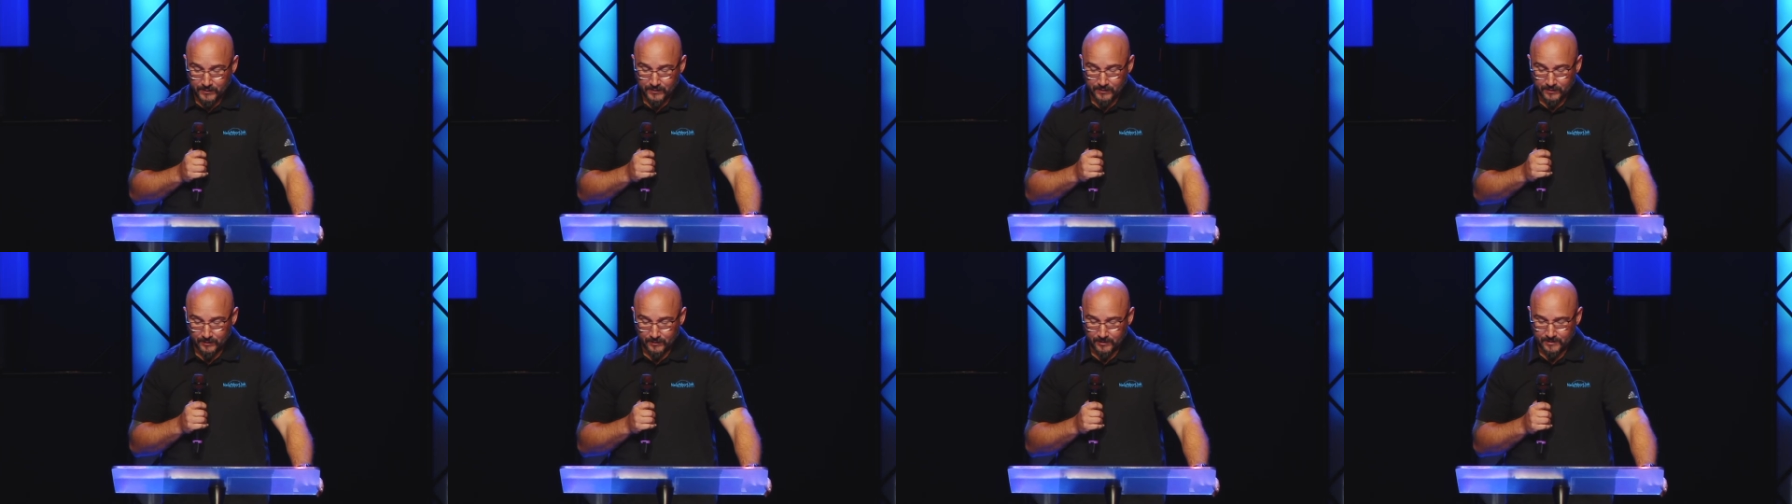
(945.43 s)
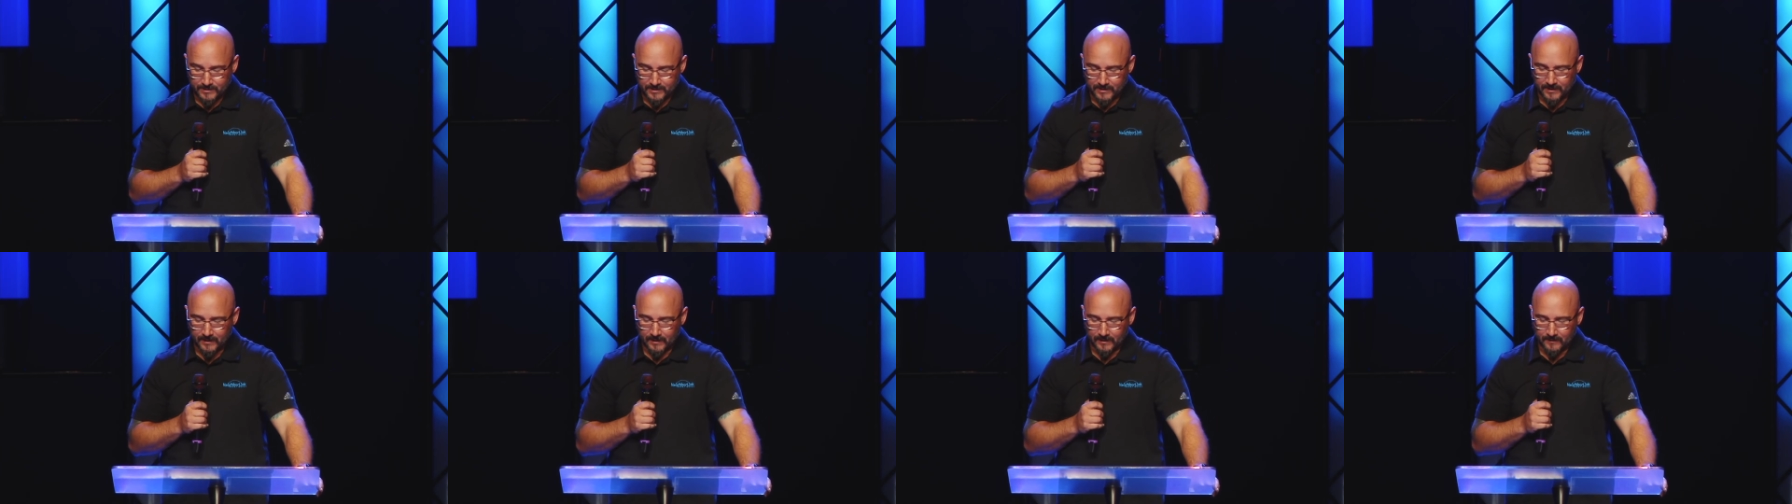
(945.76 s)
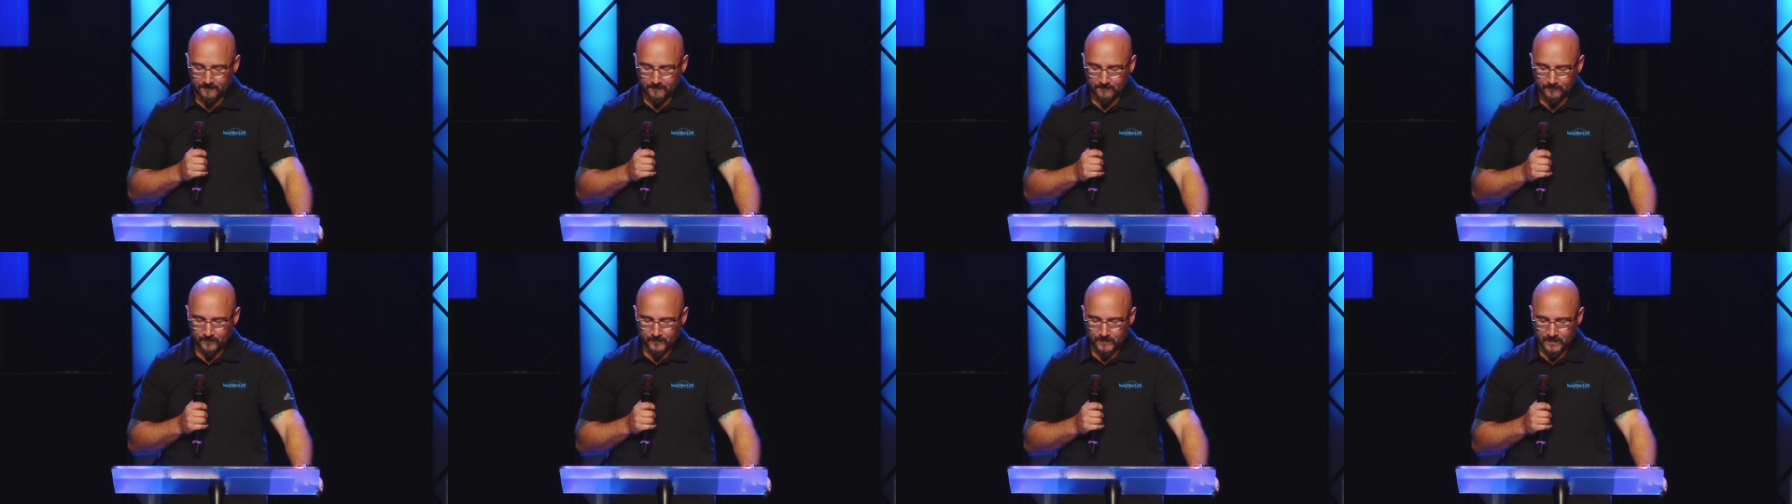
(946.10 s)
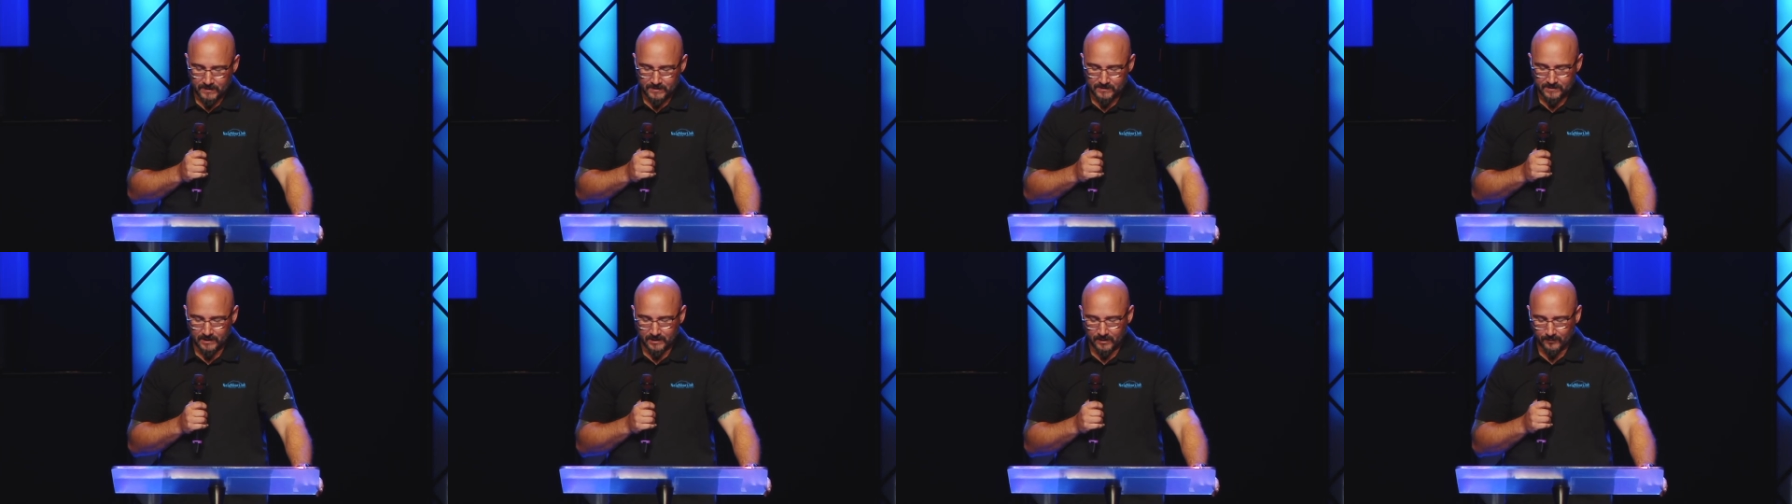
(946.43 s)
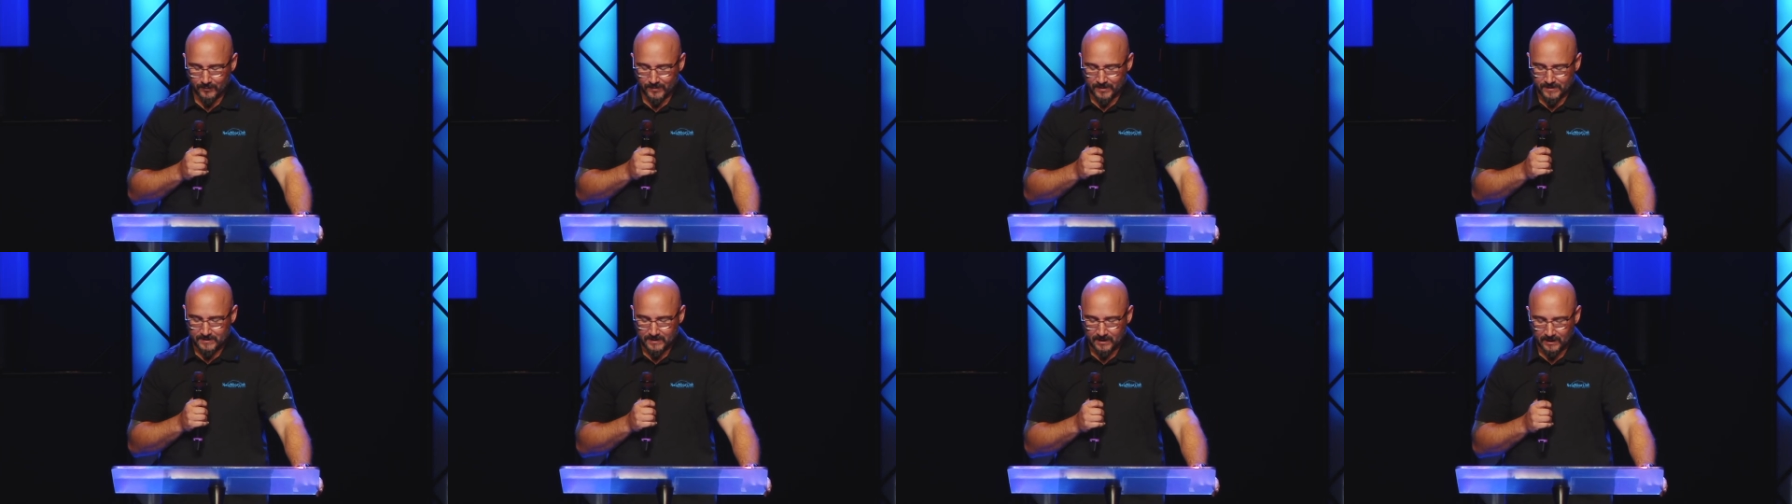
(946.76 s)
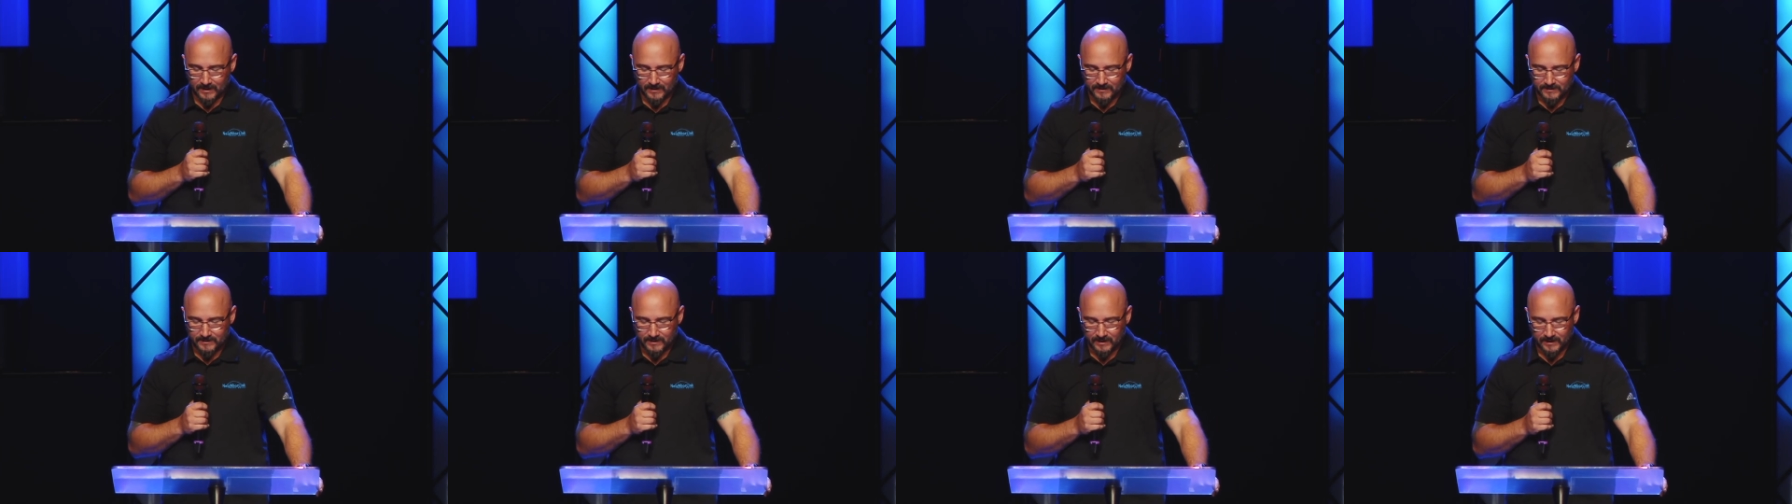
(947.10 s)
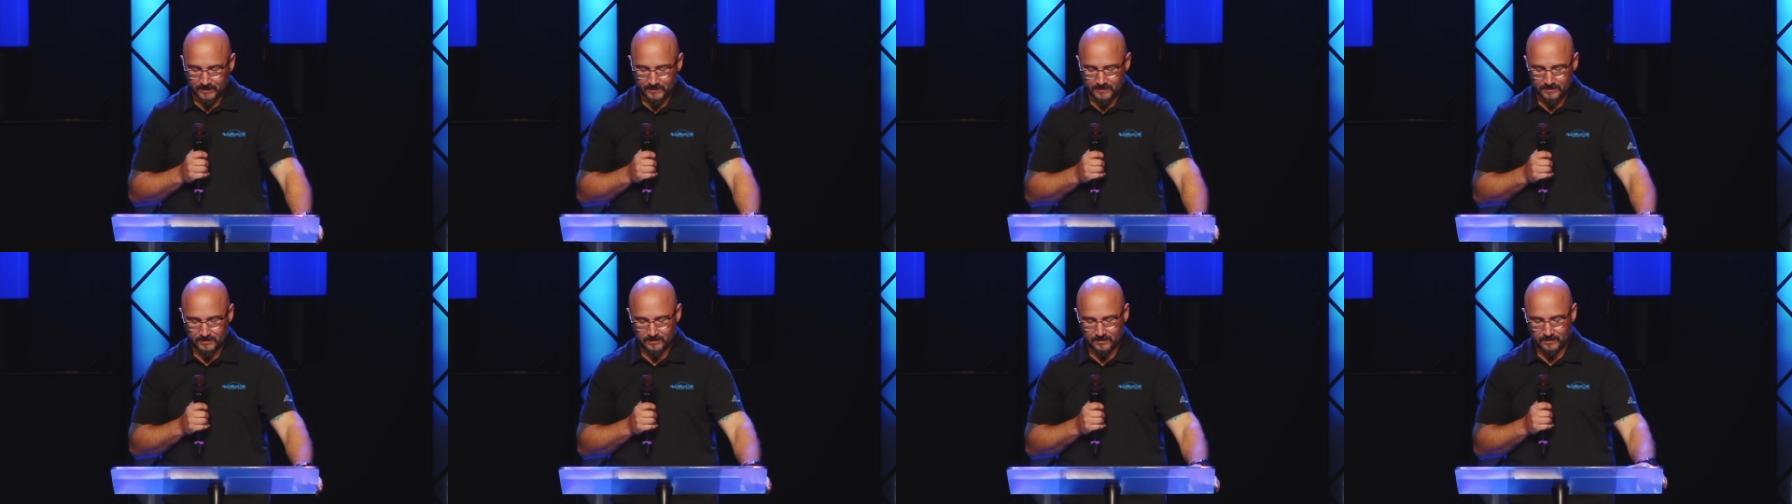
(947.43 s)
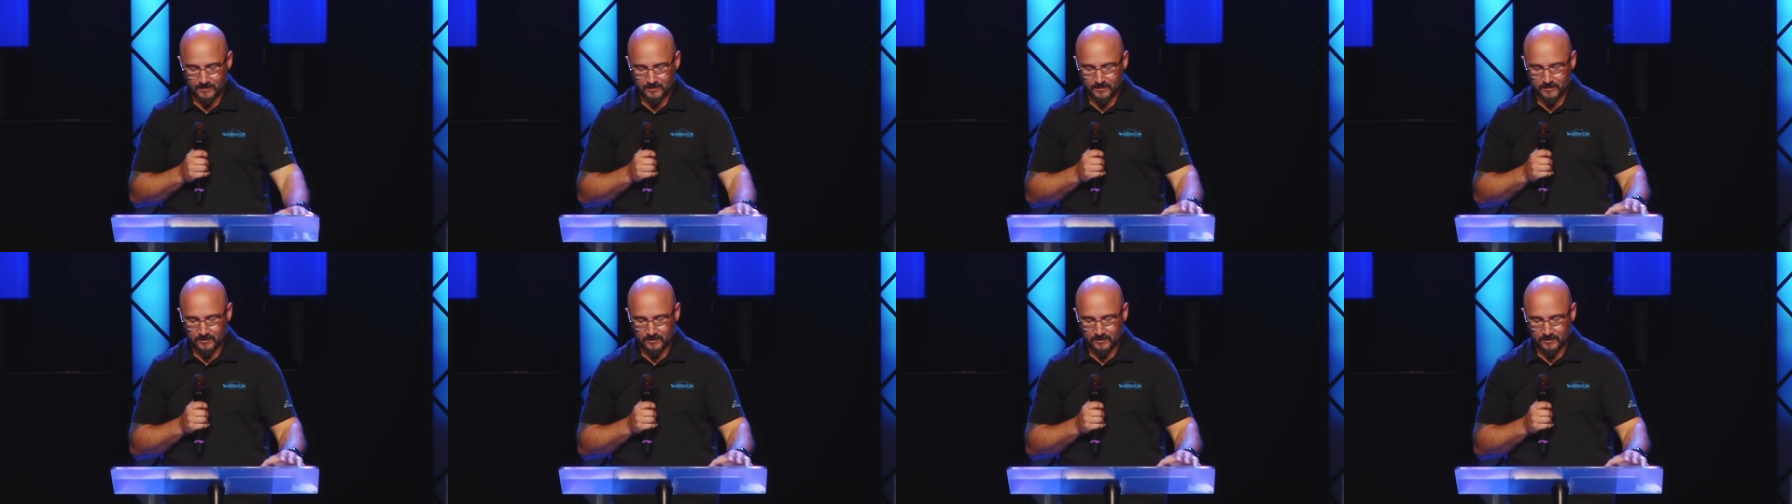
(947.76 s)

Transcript: 13, to set up this context,